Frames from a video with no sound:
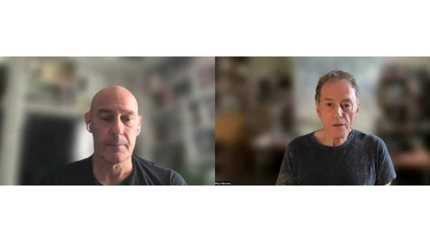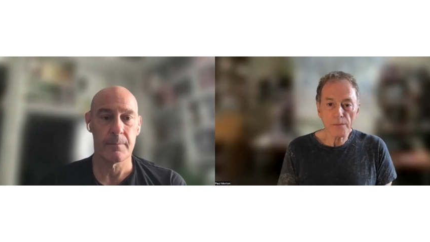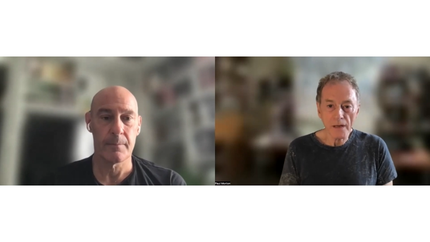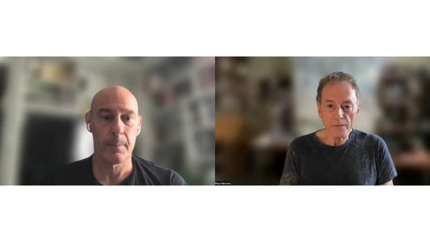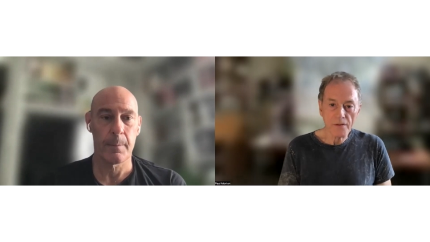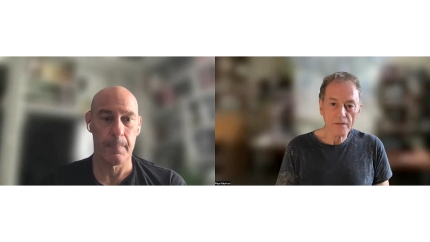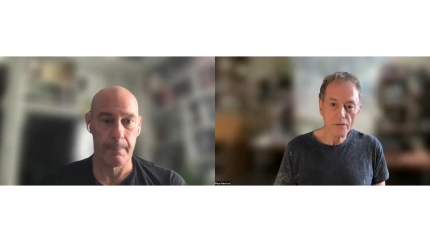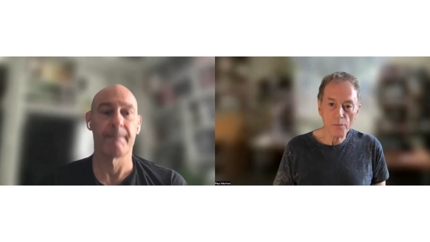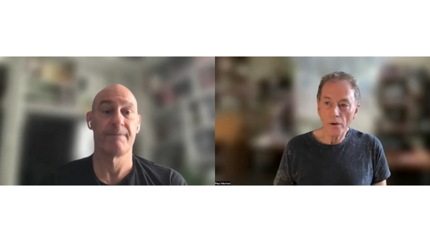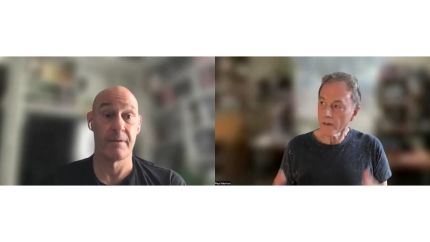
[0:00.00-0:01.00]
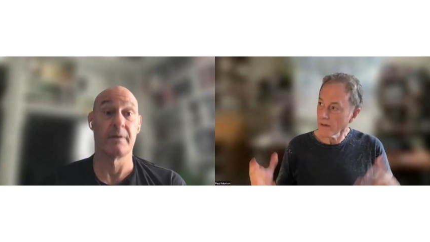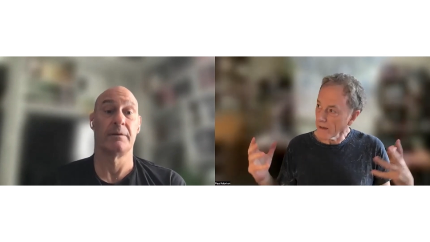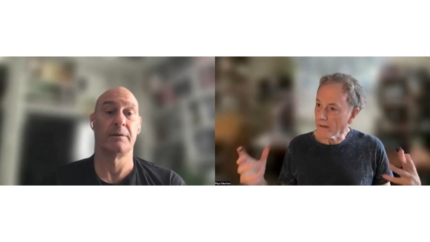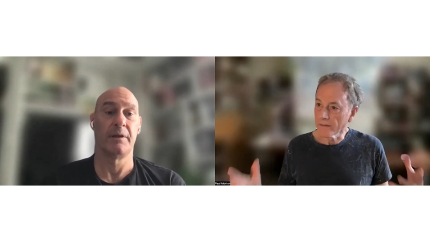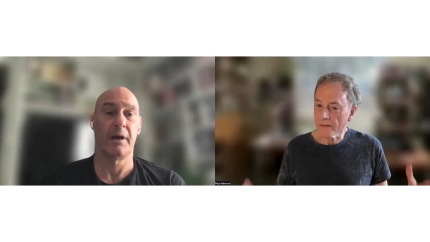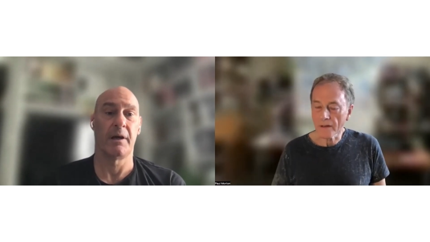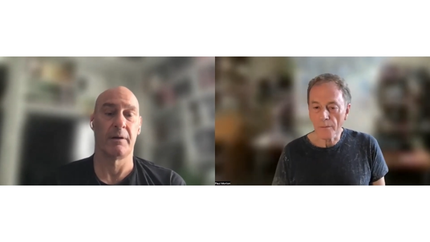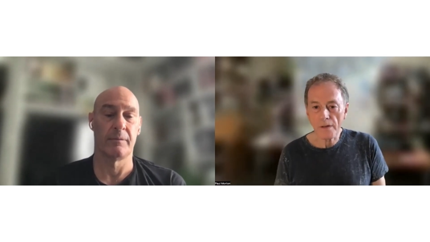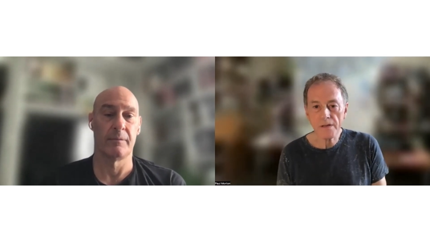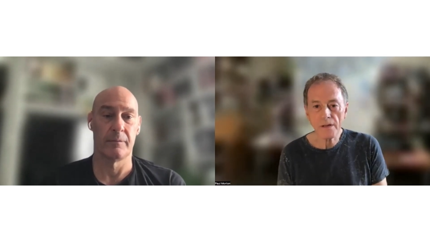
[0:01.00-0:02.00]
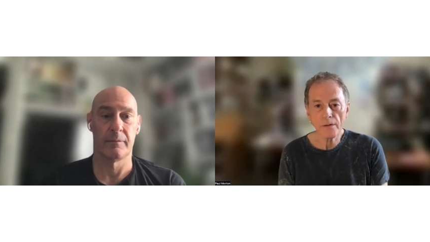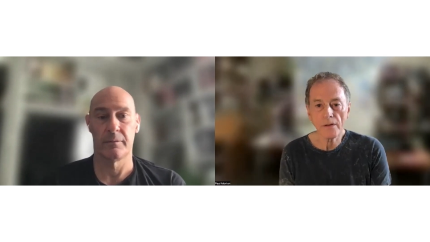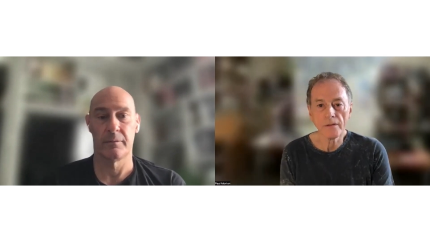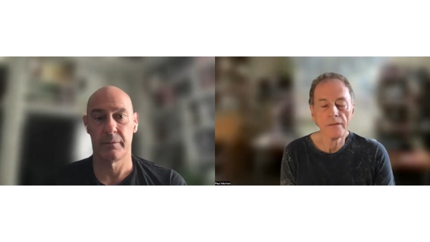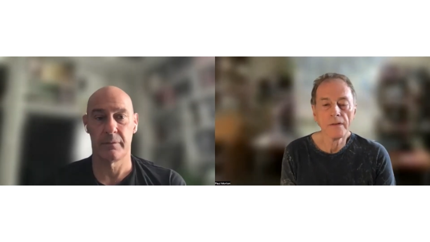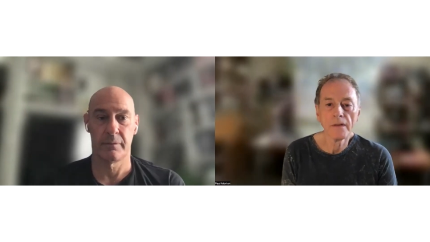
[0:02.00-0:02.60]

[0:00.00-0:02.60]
Speaker 1: sometimes, just working here, yeah. studio.